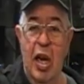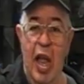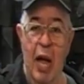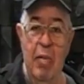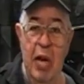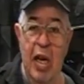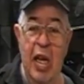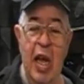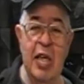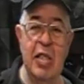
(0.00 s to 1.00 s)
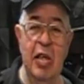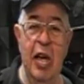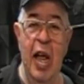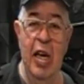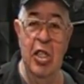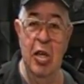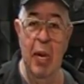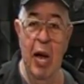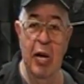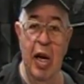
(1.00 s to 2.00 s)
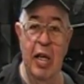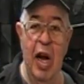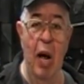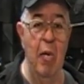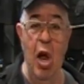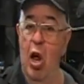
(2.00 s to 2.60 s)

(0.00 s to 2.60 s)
cap medicastlin at gmail.com.